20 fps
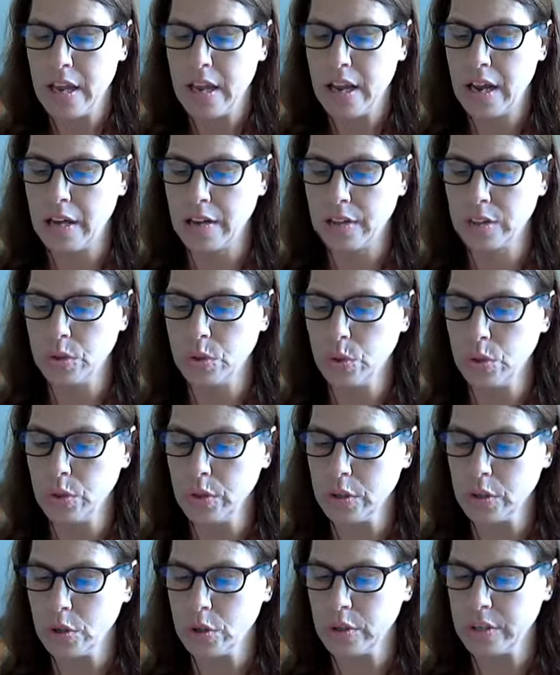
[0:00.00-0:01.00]
And the Lord
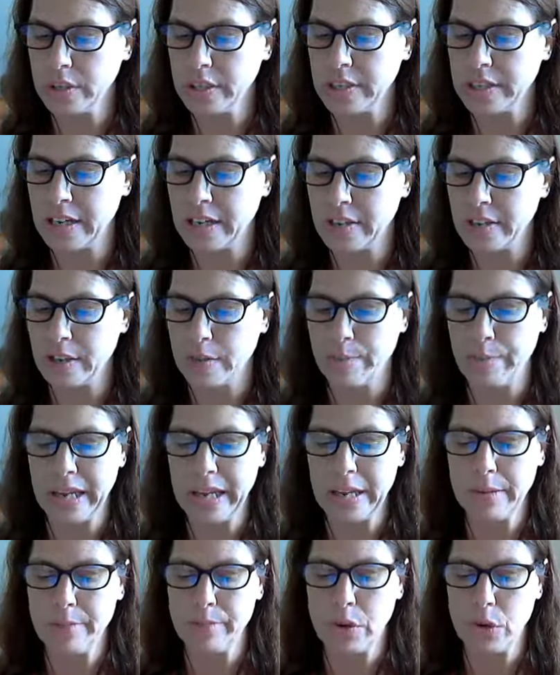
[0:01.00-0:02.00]
heard it. Now the
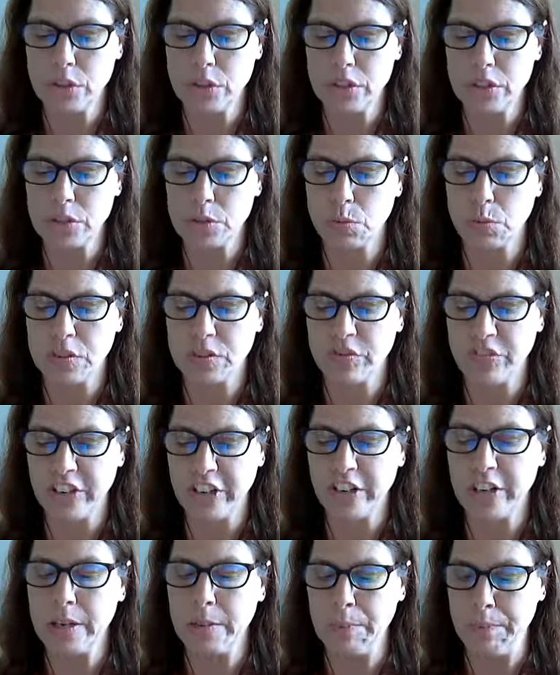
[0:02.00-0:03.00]
man Moses was
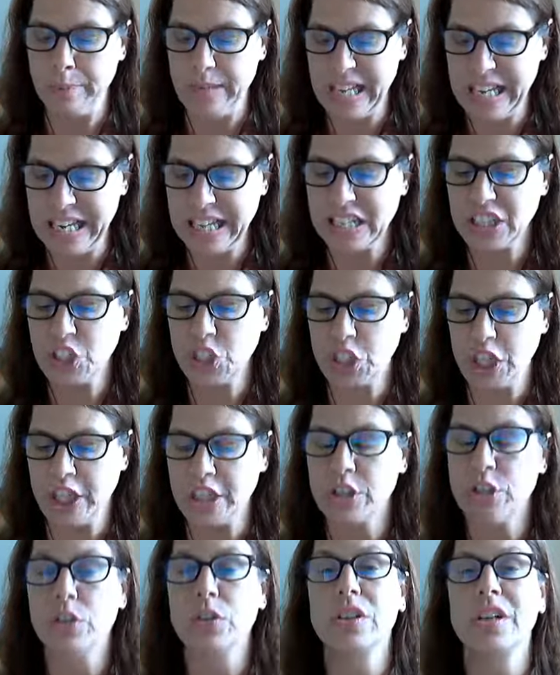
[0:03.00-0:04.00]
very meek,
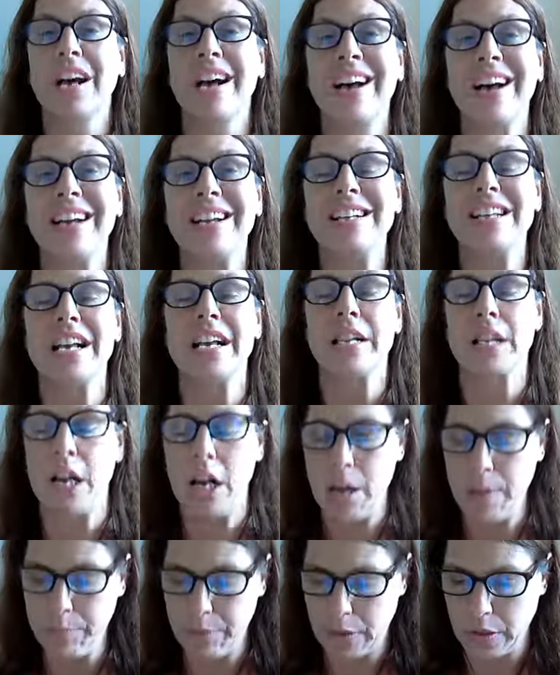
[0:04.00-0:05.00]
gentle, kind, and
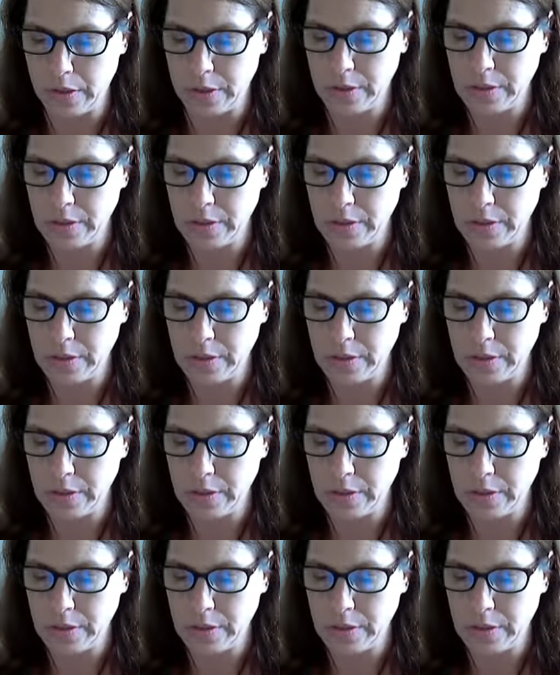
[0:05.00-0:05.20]
humble.